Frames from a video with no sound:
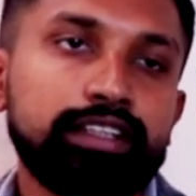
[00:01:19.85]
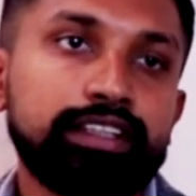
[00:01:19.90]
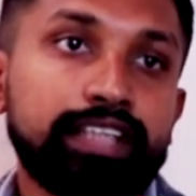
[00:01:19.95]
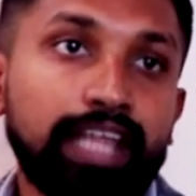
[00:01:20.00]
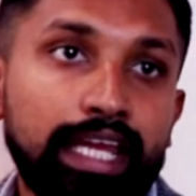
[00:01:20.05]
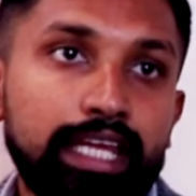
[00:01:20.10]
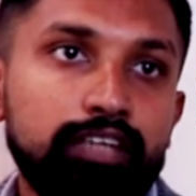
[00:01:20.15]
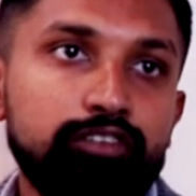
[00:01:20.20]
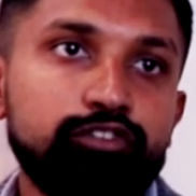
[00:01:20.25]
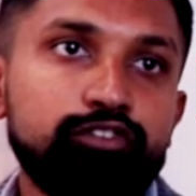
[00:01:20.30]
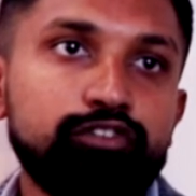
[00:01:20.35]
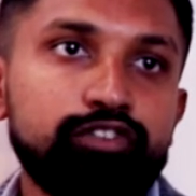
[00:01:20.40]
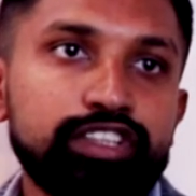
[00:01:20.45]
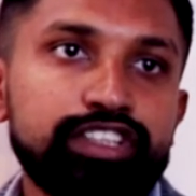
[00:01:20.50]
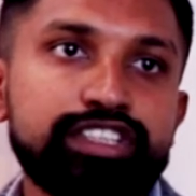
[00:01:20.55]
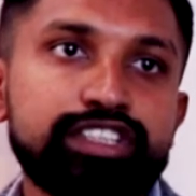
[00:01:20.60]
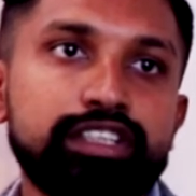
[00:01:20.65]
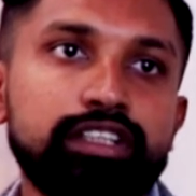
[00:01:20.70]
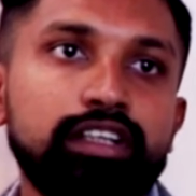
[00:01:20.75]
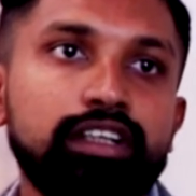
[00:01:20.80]
time
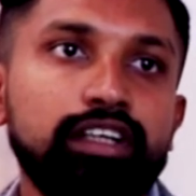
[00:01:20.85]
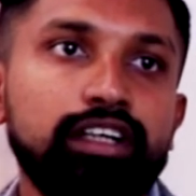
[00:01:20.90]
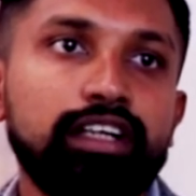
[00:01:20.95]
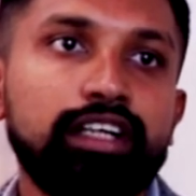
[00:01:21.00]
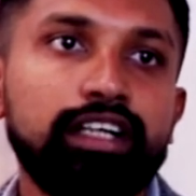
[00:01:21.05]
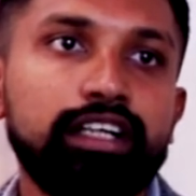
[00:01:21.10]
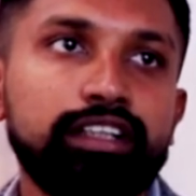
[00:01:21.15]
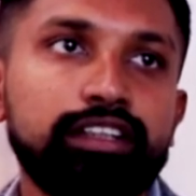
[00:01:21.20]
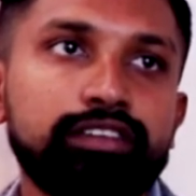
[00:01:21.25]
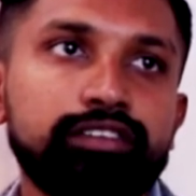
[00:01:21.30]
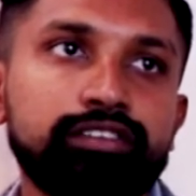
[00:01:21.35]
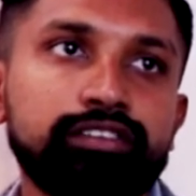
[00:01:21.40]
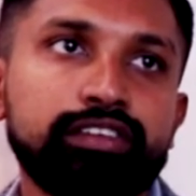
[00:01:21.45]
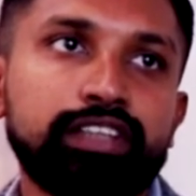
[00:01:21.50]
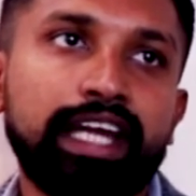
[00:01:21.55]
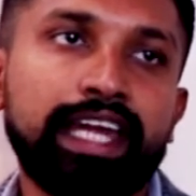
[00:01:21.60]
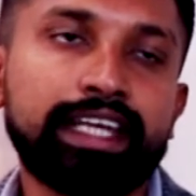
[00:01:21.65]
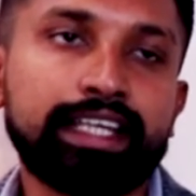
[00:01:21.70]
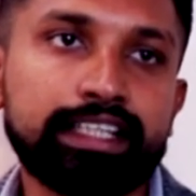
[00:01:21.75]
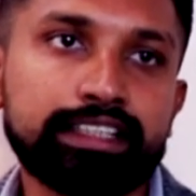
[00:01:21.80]
which
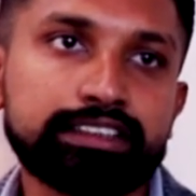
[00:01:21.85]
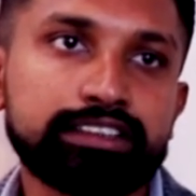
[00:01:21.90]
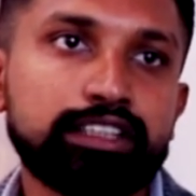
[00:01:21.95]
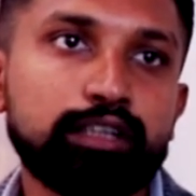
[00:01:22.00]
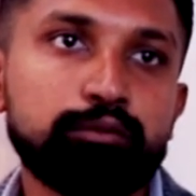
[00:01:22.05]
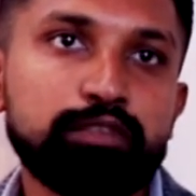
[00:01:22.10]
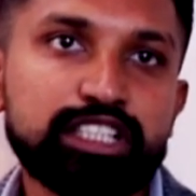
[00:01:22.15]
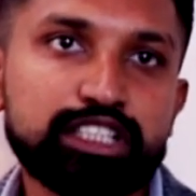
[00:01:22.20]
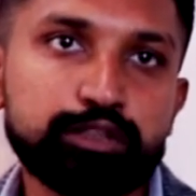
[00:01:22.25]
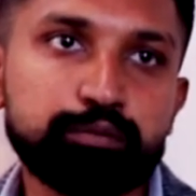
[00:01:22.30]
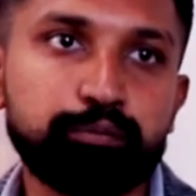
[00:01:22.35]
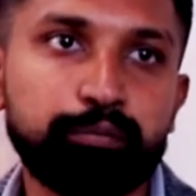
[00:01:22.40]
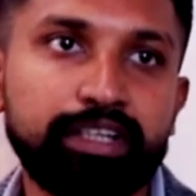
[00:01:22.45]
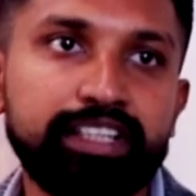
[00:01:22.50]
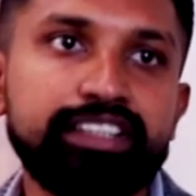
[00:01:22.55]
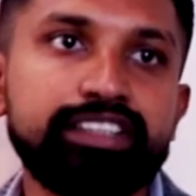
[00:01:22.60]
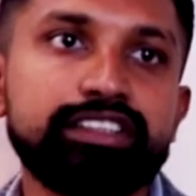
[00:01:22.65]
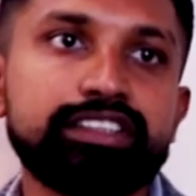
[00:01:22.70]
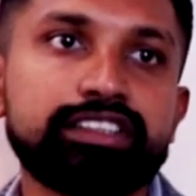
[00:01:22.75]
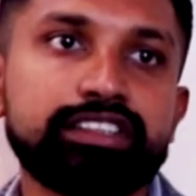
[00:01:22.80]
a customer
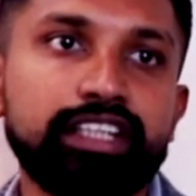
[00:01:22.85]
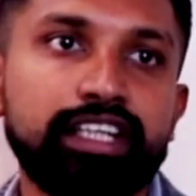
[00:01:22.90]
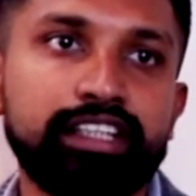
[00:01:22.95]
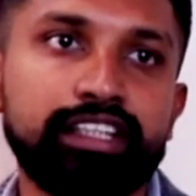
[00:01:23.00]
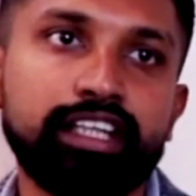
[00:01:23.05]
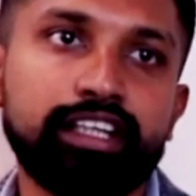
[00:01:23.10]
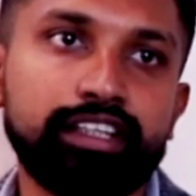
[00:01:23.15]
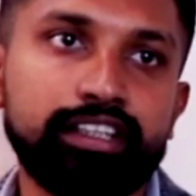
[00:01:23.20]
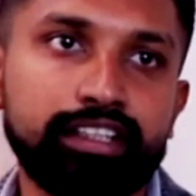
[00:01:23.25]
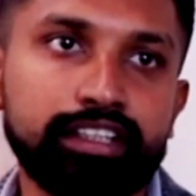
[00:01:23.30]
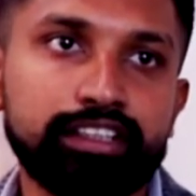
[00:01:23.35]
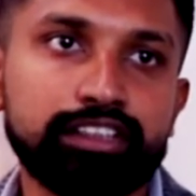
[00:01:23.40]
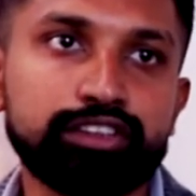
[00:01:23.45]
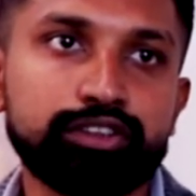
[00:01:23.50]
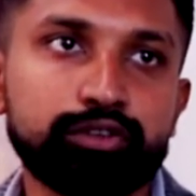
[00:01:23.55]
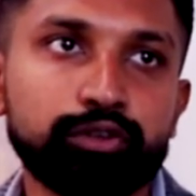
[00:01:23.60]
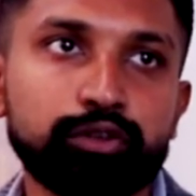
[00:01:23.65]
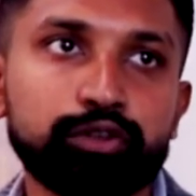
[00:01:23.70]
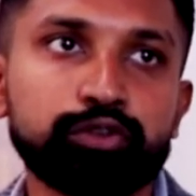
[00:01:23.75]
spends in a retail store.